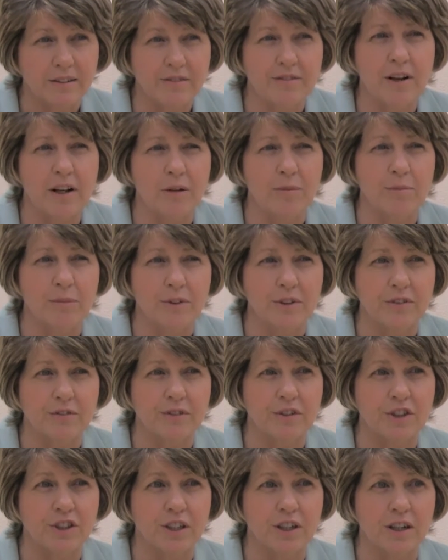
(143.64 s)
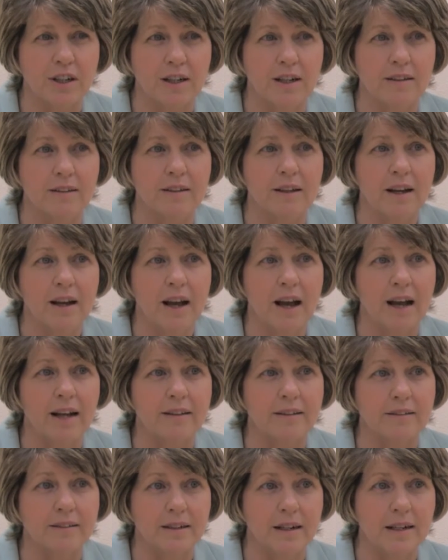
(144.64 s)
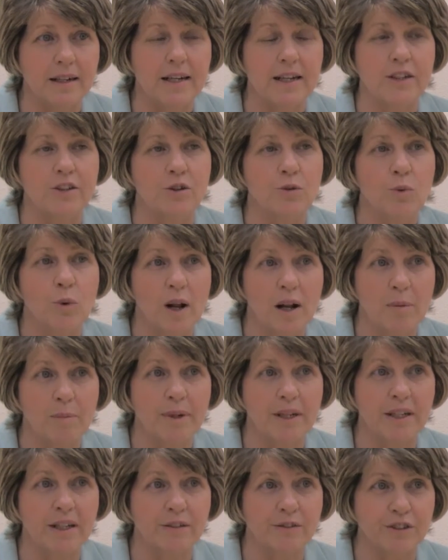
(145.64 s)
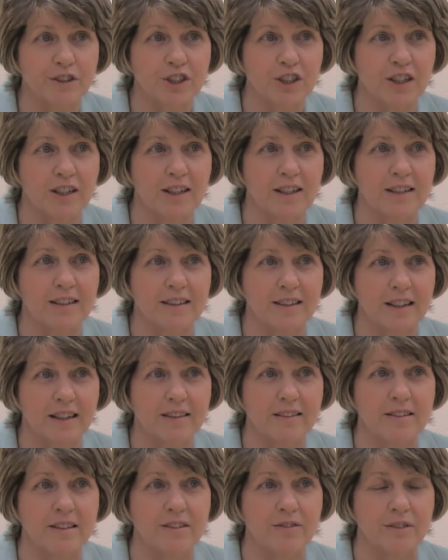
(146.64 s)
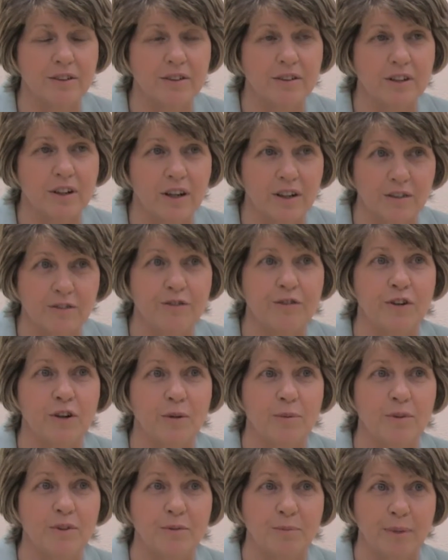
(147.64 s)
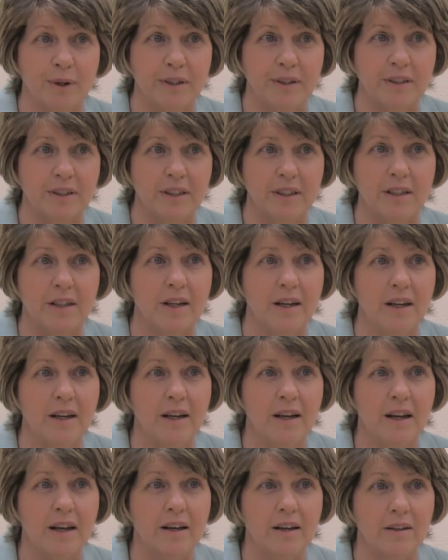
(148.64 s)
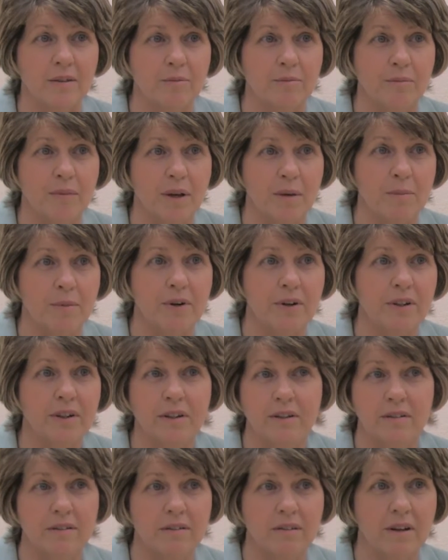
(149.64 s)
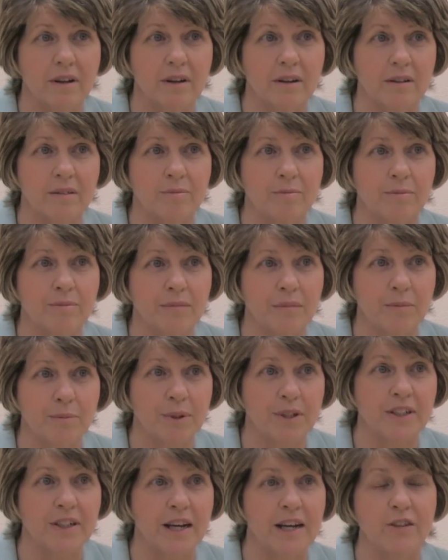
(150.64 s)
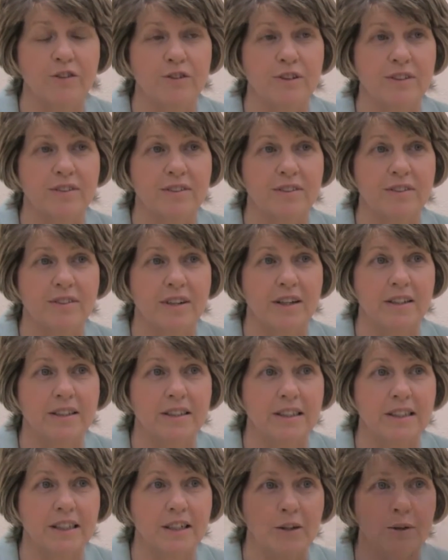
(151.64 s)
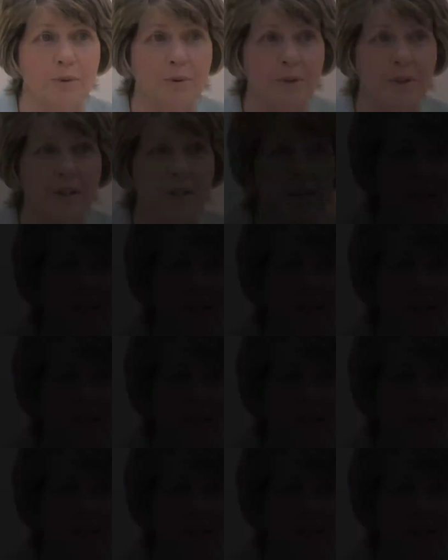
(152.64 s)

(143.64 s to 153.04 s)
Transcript: development of a child and to the later well-being of a child, and that's even confirmed by the American Pediatric Society now.